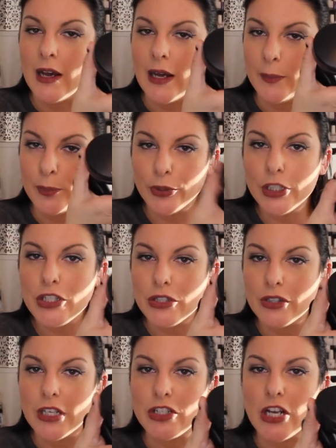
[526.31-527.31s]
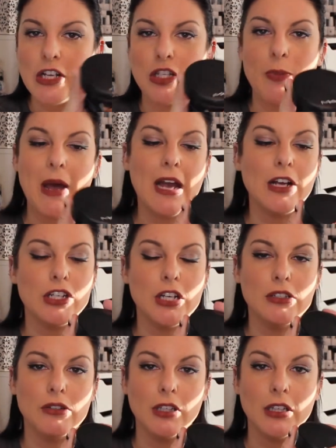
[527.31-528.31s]
I'm pretty sure they changed the
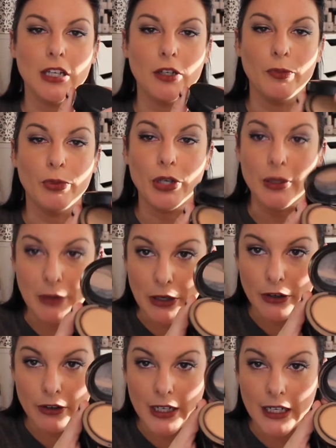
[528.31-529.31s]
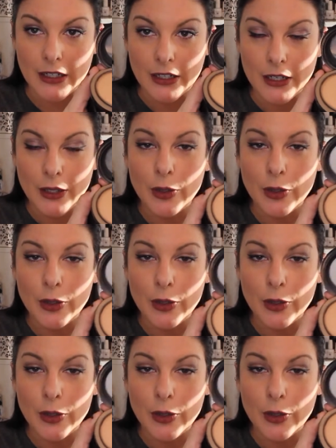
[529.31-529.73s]
packaging so that they could put a mirror in it,